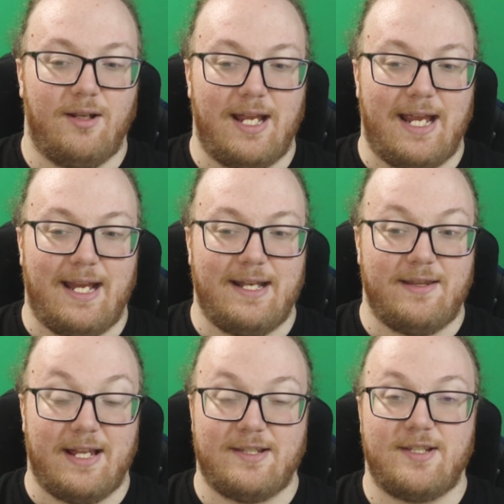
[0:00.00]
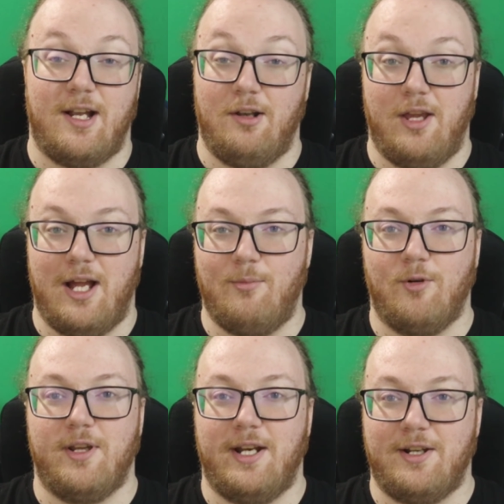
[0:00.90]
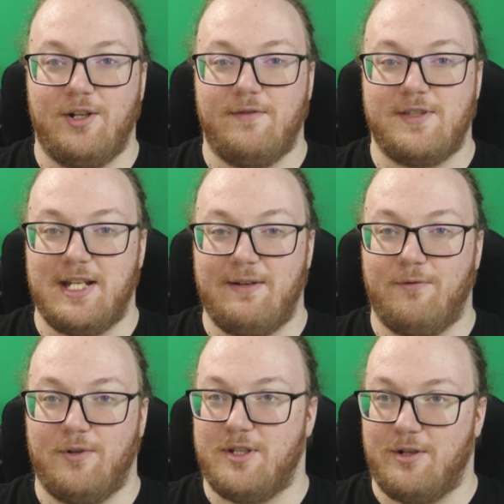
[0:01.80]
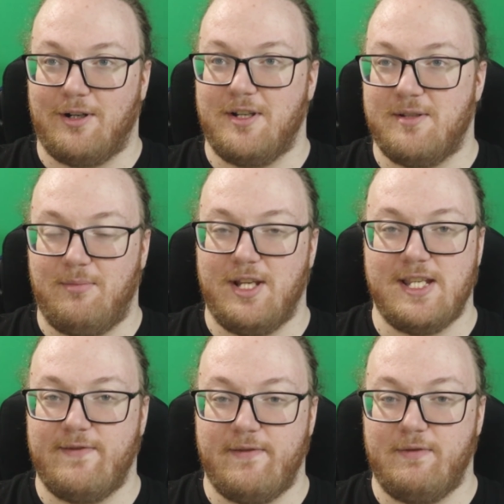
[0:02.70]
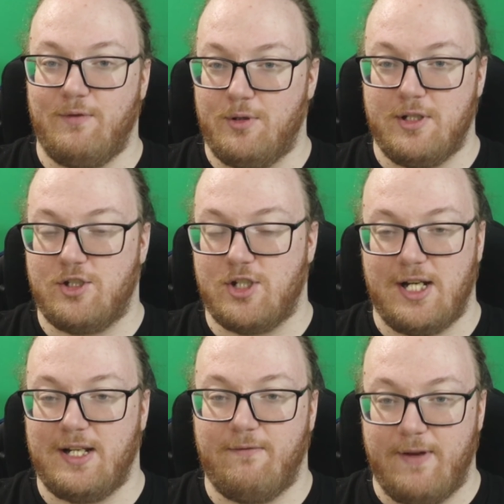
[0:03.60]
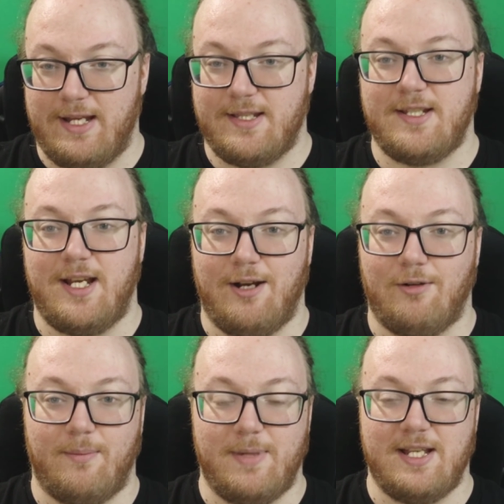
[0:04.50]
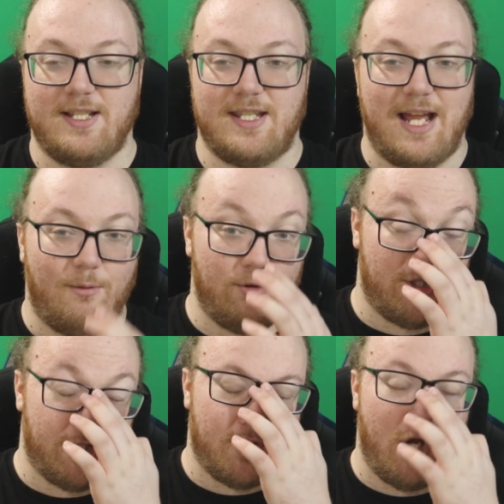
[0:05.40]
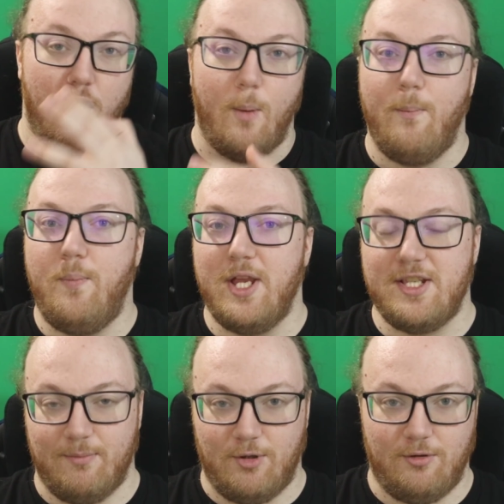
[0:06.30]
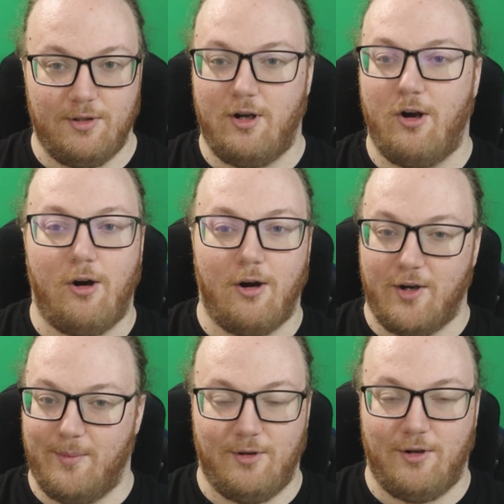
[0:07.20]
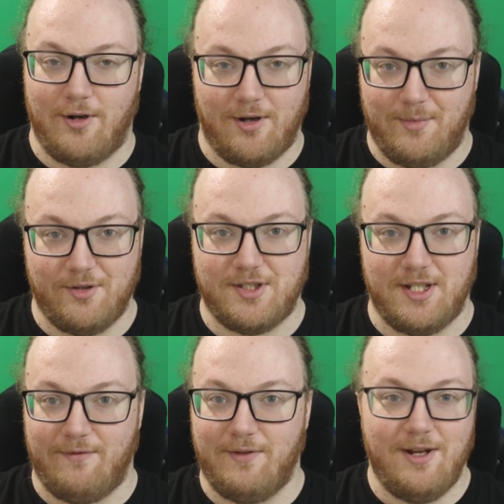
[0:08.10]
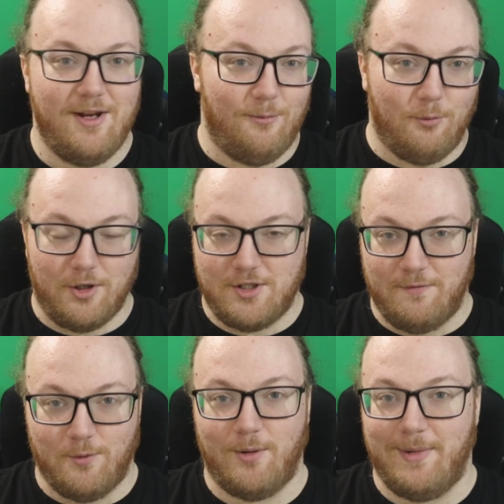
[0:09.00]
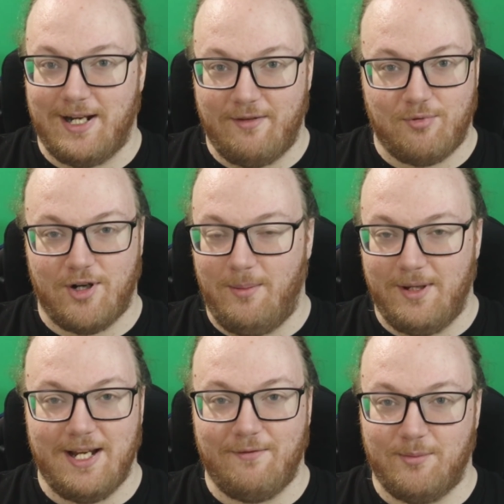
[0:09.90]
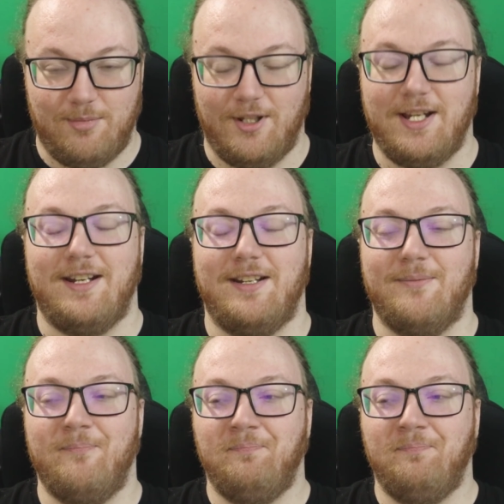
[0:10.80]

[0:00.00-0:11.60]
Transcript: And that's a lot more than I could have said for the Darkness Ablaze, Vivid Voltage, Shining Fates era, because that was just abysmal, horrible, horrible stuff. Worst format I've probably ever played in.